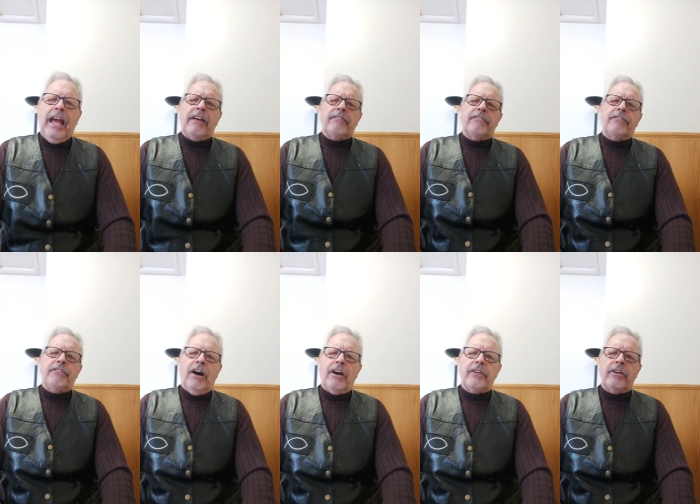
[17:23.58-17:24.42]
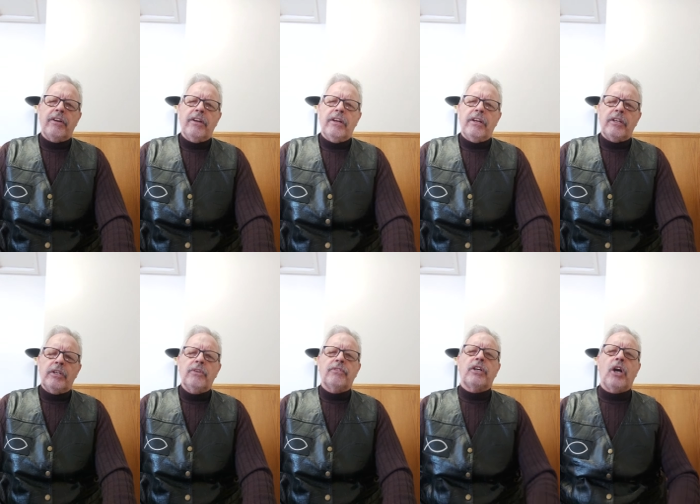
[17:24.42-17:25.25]
and Father,
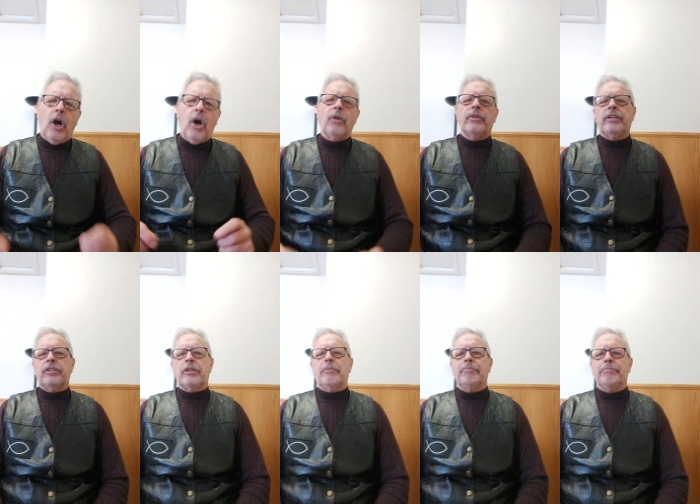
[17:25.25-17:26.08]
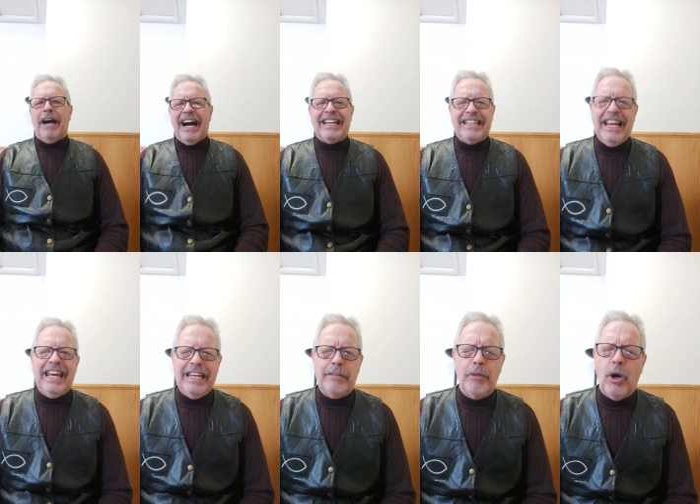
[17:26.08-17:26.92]
you've called us by
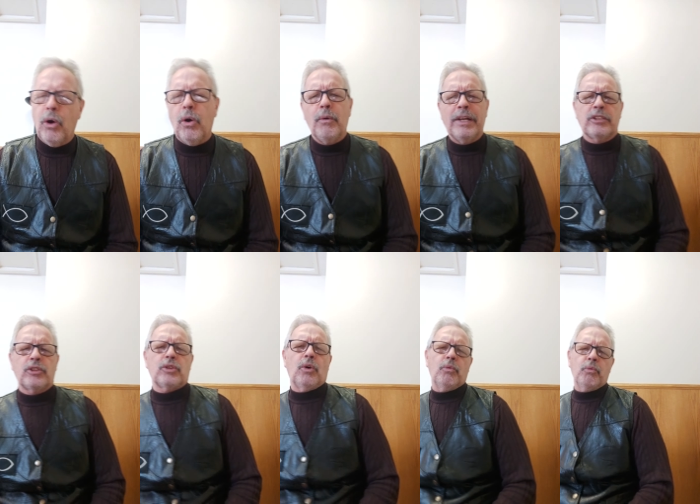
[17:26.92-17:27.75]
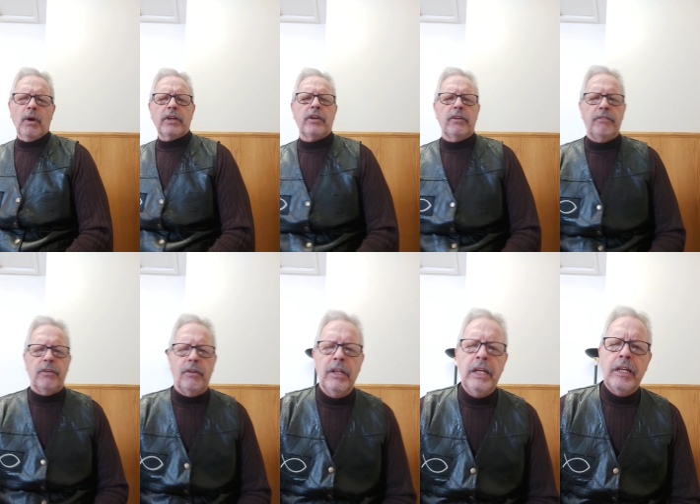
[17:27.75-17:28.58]
name. Oh, it's so
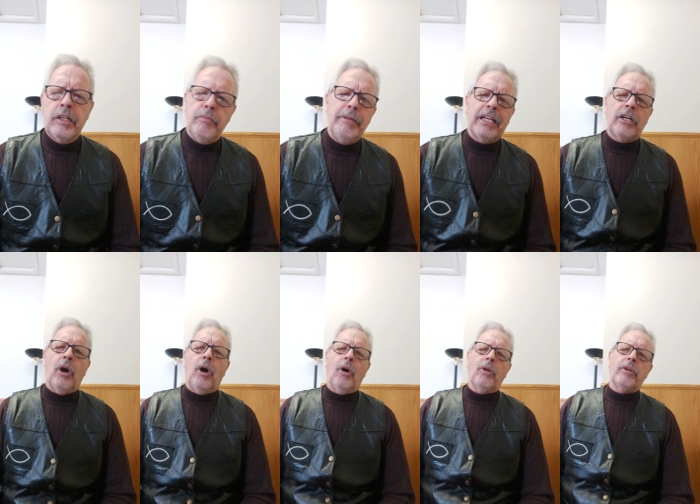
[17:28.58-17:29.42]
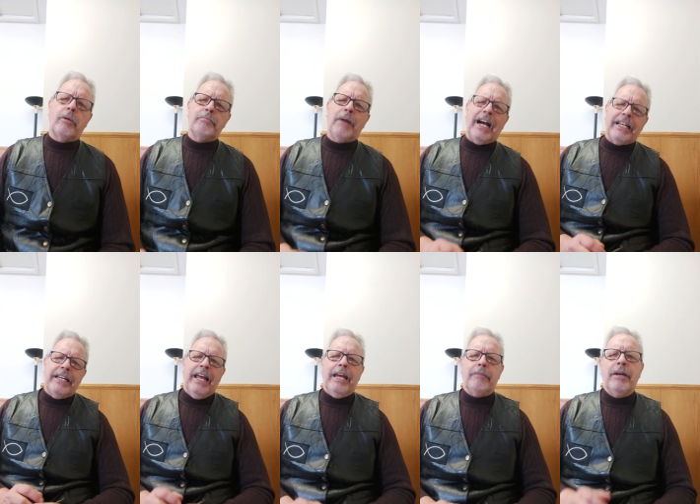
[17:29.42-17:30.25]
wonderful to be called by
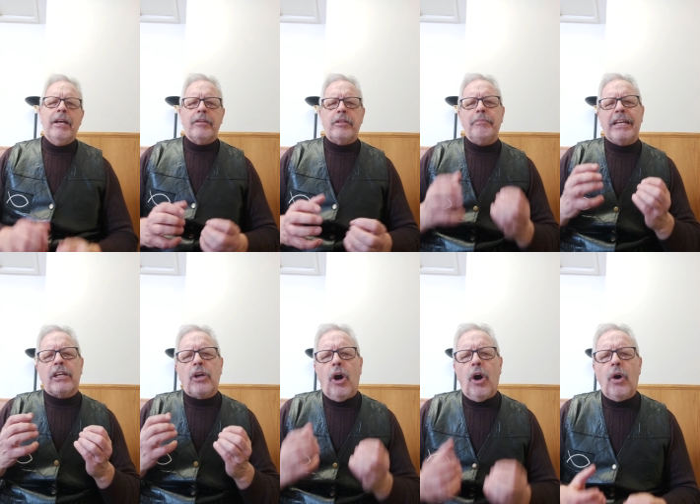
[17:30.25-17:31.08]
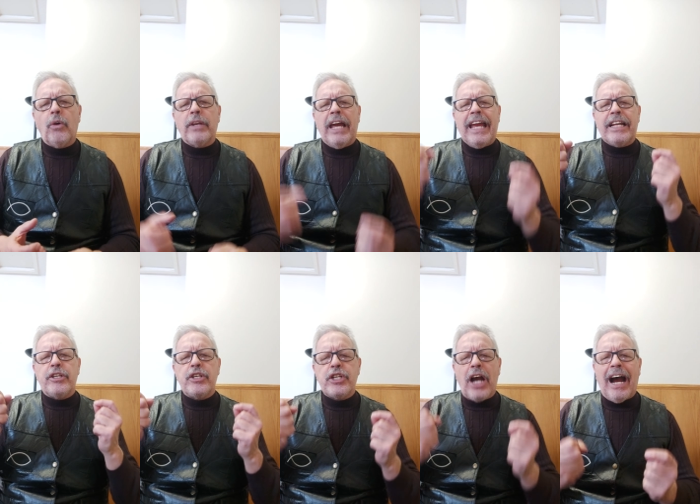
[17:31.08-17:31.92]
name, to be called a
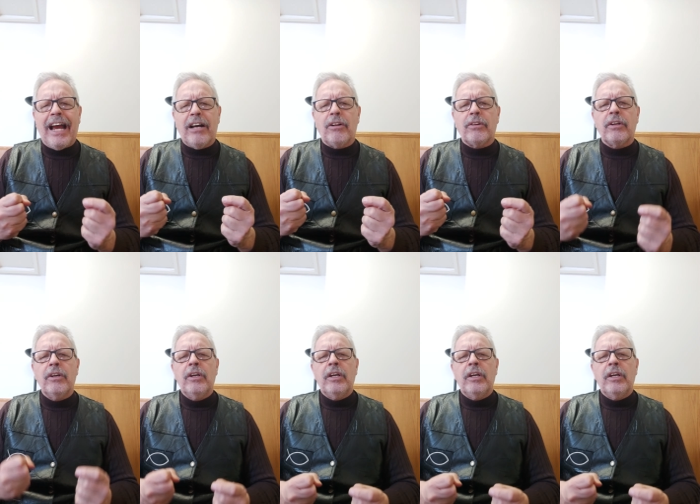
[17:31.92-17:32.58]
child